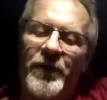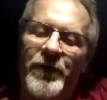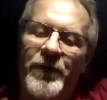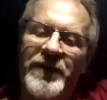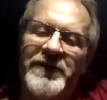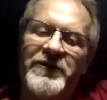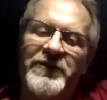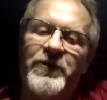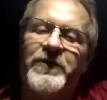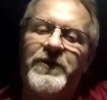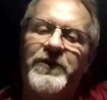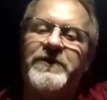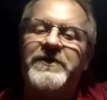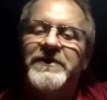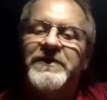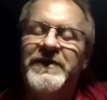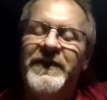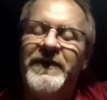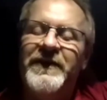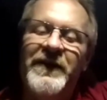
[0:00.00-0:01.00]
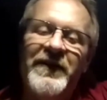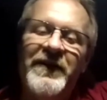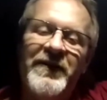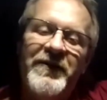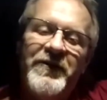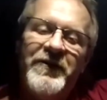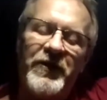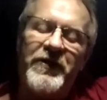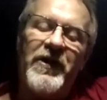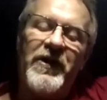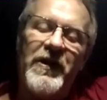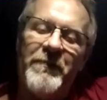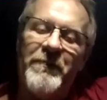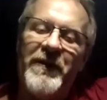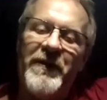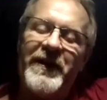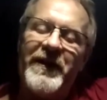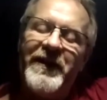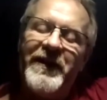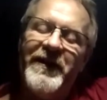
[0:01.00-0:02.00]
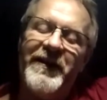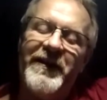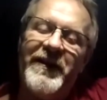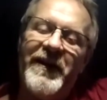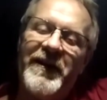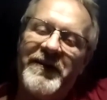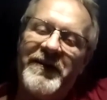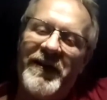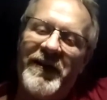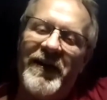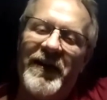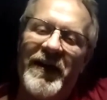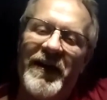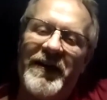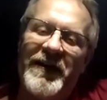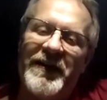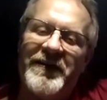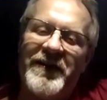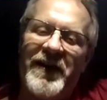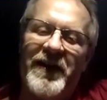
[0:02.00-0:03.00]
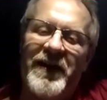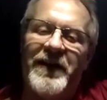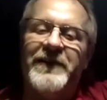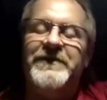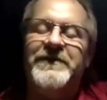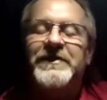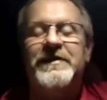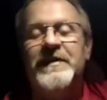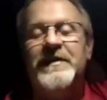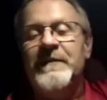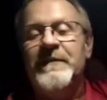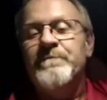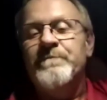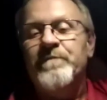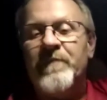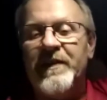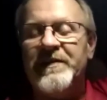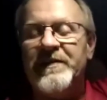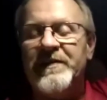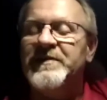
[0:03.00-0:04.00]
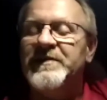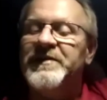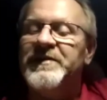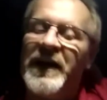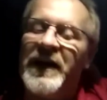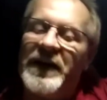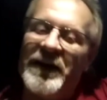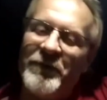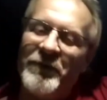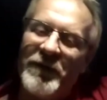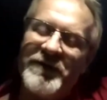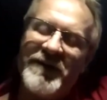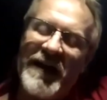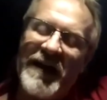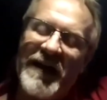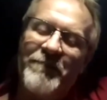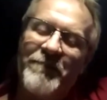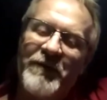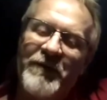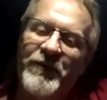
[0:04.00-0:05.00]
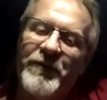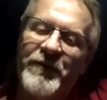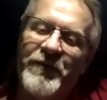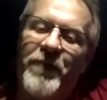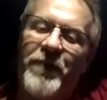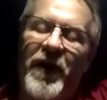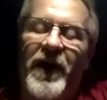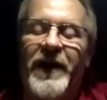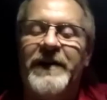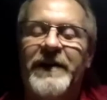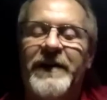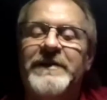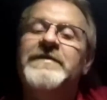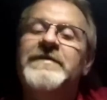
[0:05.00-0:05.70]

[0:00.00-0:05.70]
resources, took our money, and got the hell out of Dodge. It's exactly what's happening with pot.